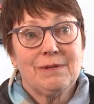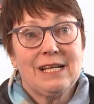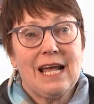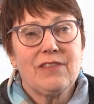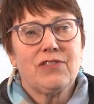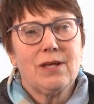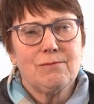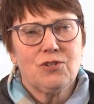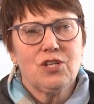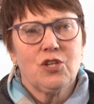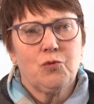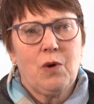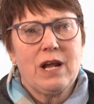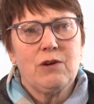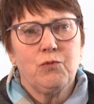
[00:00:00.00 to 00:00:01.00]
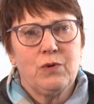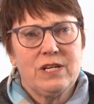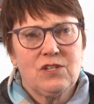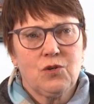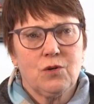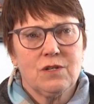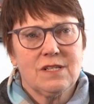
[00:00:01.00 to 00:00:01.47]
get them to the right
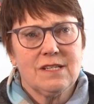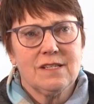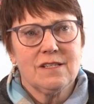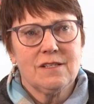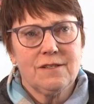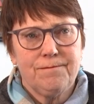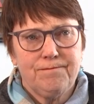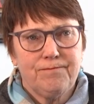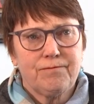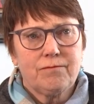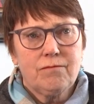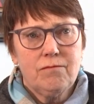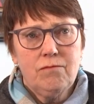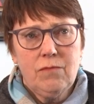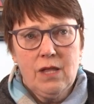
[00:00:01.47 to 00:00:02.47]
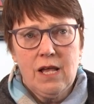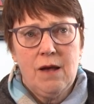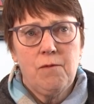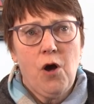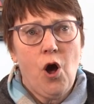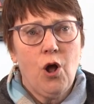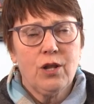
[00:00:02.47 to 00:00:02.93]
resources.
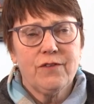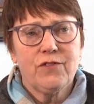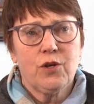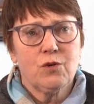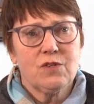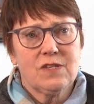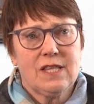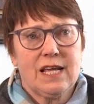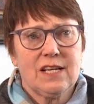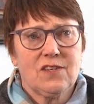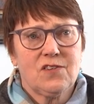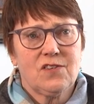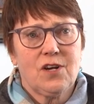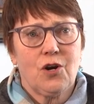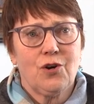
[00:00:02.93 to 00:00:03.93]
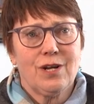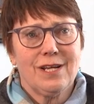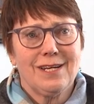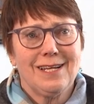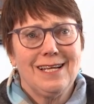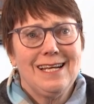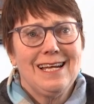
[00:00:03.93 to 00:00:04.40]
All of those things
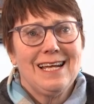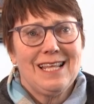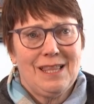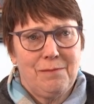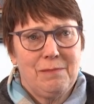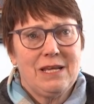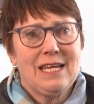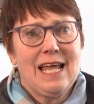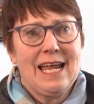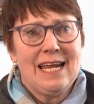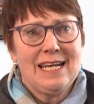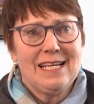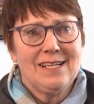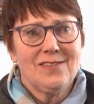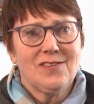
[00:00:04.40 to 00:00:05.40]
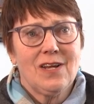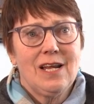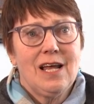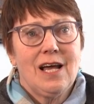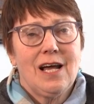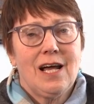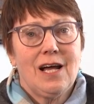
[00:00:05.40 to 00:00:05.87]
started in the mid-80s.
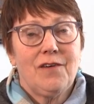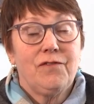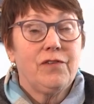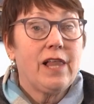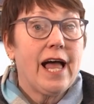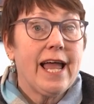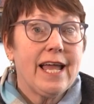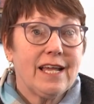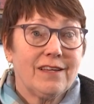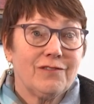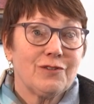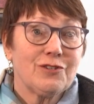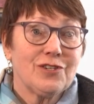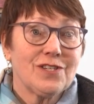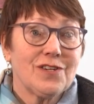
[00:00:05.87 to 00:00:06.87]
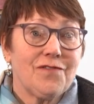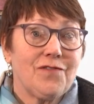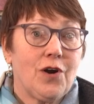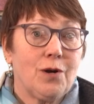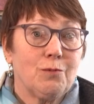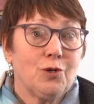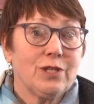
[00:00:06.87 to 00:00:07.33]
FLAG, which is a
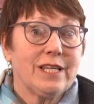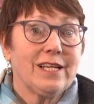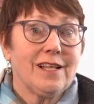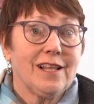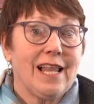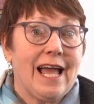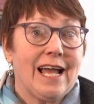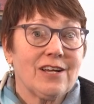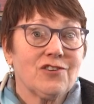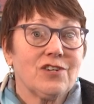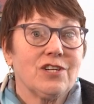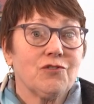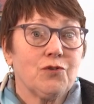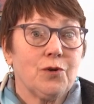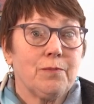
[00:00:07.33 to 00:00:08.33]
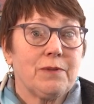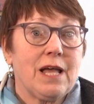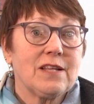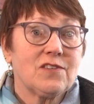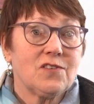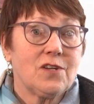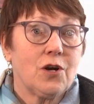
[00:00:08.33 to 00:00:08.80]
farmer legal action group,
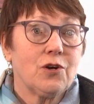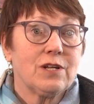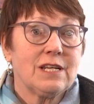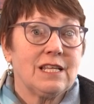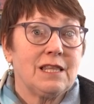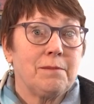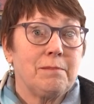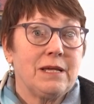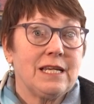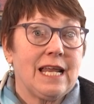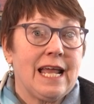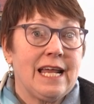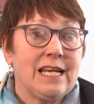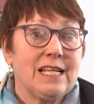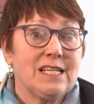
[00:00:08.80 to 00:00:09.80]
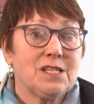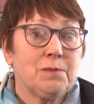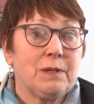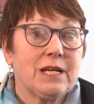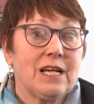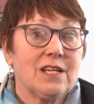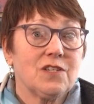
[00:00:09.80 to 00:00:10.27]
that started in the mid-80s
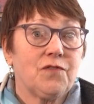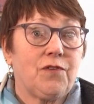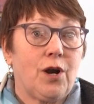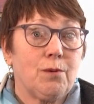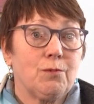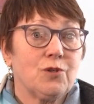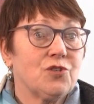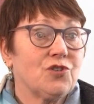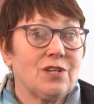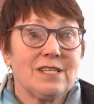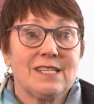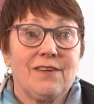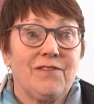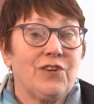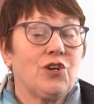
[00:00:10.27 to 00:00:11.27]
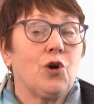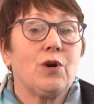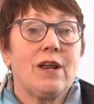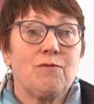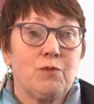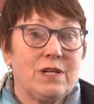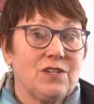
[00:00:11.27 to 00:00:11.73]
because farmers just, if you
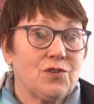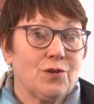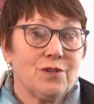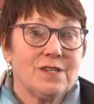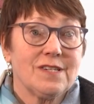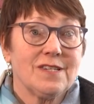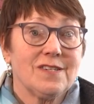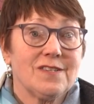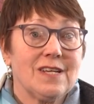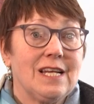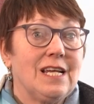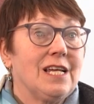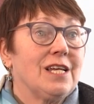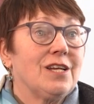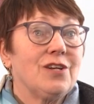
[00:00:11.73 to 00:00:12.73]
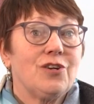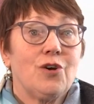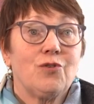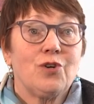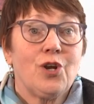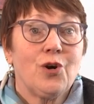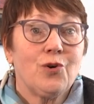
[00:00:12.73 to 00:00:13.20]
don't have resources, you
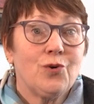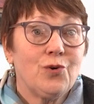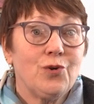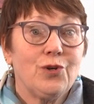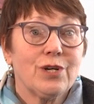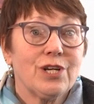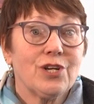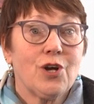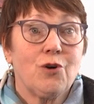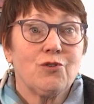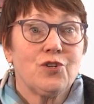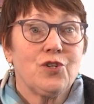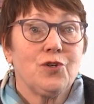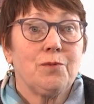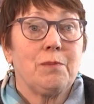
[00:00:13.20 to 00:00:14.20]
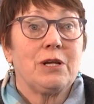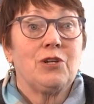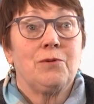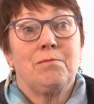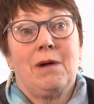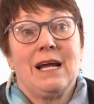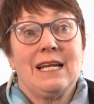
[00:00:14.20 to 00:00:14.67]
don't know who you can go to, but
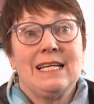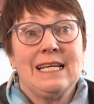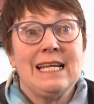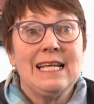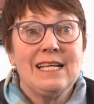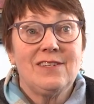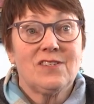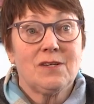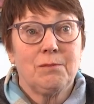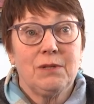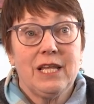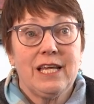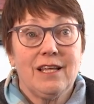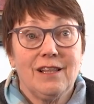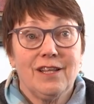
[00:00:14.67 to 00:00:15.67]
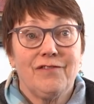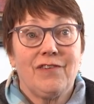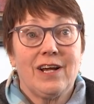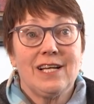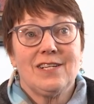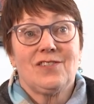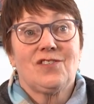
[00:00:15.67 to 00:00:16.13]
you might need some legal
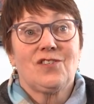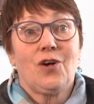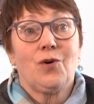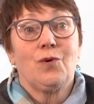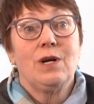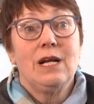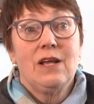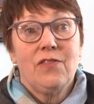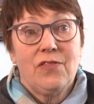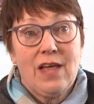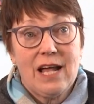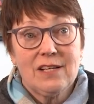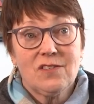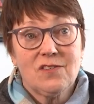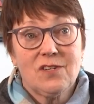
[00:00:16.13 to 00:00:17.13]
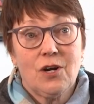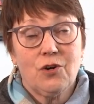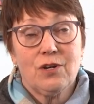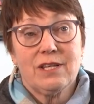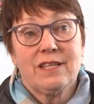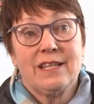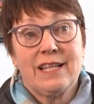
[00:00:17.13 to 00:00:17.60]
advice. So that
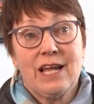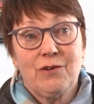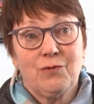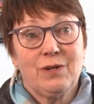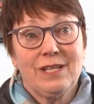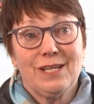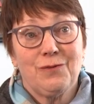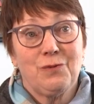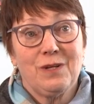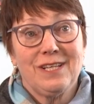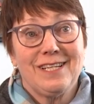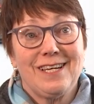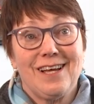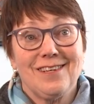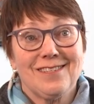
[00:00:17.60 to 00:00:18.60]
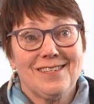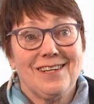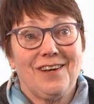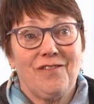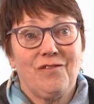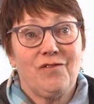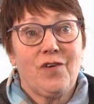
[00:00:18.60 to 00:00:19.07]
started, and that really, Willie
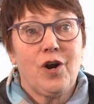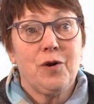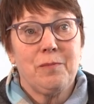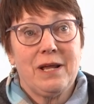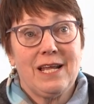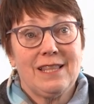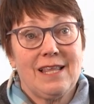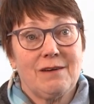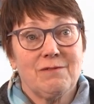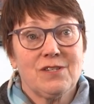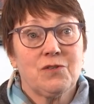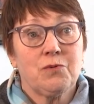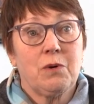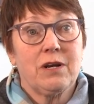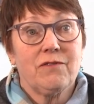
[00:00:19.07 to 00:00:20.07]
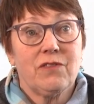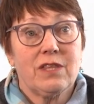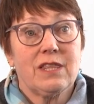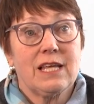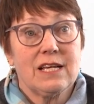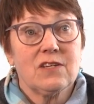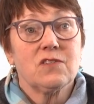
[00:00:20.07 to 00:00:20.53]
Nelson Farm Aid, that was one of the
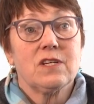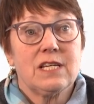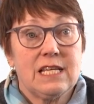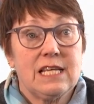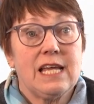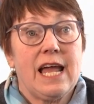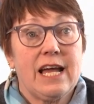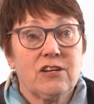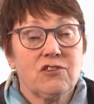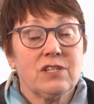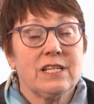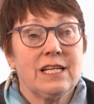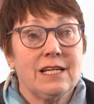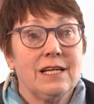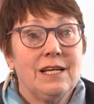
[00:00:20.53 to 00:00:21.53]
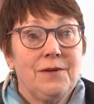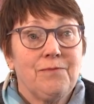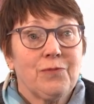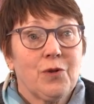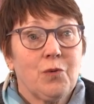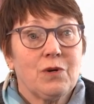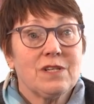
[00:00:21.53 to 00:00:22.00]
things that he actually
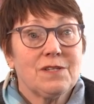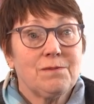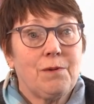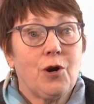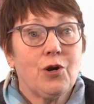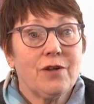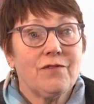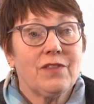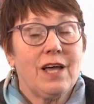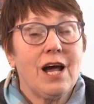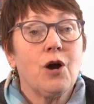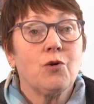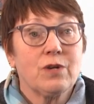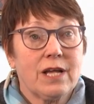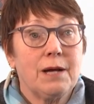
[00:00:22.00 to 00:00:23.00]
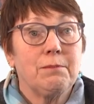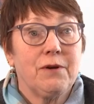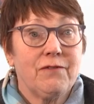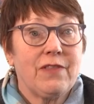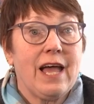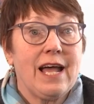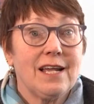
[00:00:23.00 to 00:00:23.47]
was part of the outcome
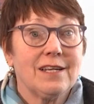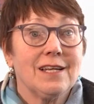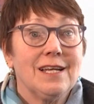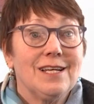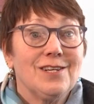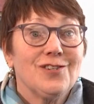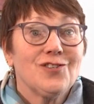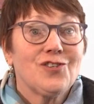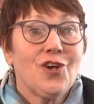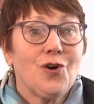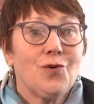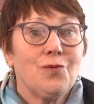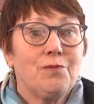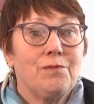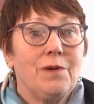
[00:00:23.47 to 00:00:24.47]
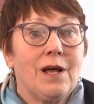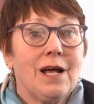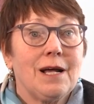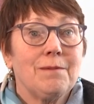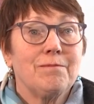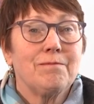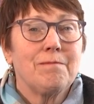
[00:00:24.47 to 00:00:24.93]
of that. So
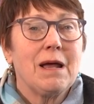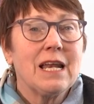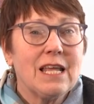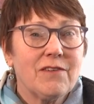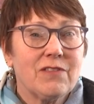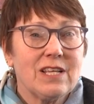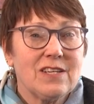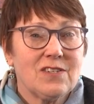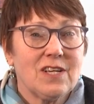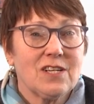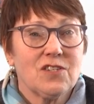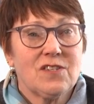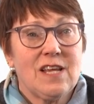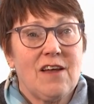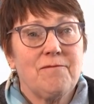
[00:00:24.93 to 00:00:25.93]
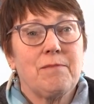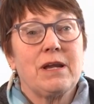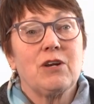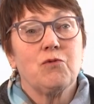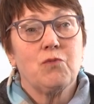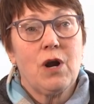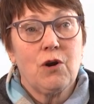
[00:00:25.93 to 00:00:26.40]
many of these things have
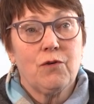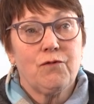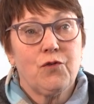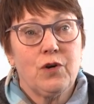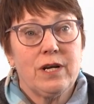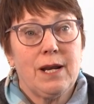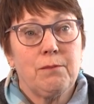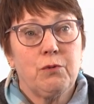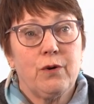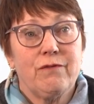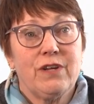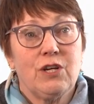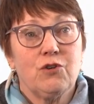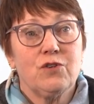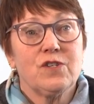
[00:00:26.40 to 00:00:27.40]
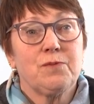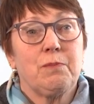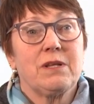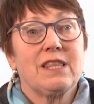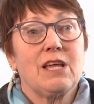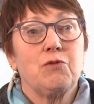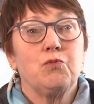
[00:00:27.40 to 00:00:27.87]
been around for a number of years,
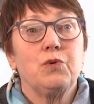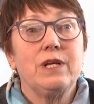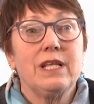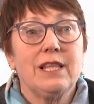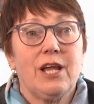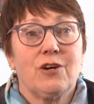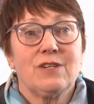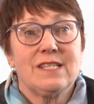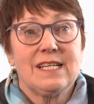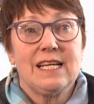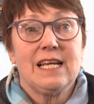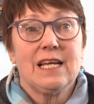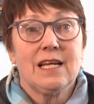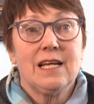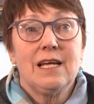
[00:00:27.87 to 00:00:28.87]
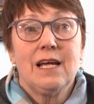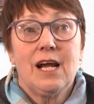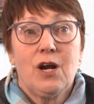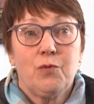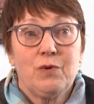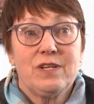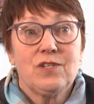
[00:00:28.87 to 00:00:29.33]
but they really are seeing
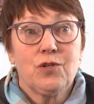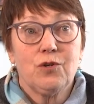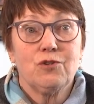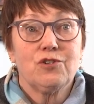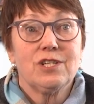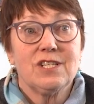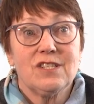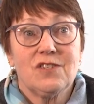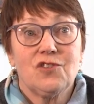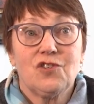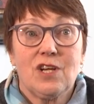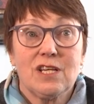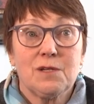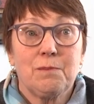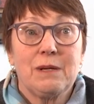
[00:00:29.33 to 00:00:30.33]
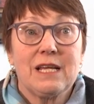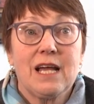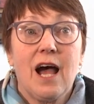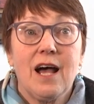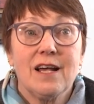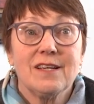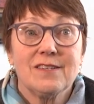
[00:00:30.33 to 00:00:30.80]
a resurgence just
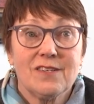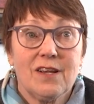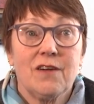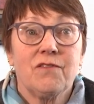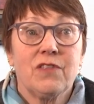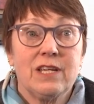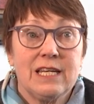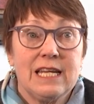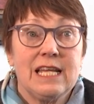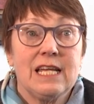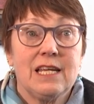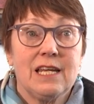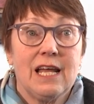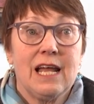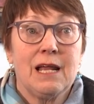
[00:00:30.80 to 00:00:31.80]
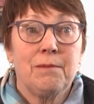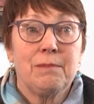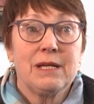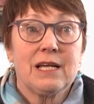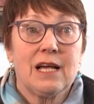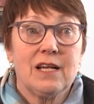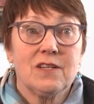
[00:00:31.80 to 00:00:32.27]
because of the need and
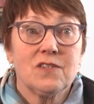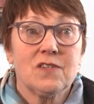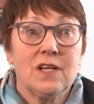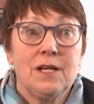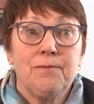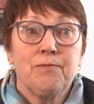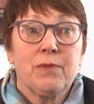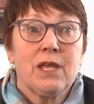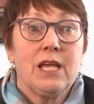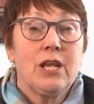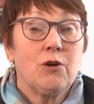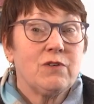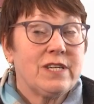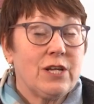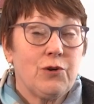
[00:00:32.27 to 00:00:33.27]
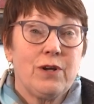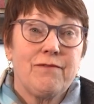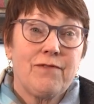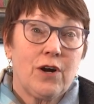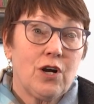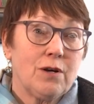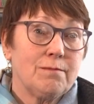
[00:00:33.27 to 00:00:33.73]
because, You know, dairy
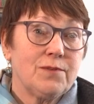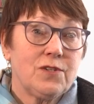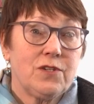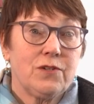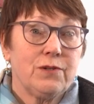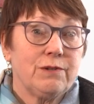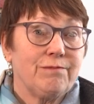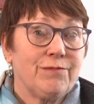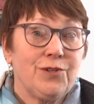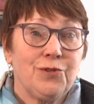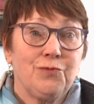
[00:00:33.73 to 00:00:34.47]
farms, you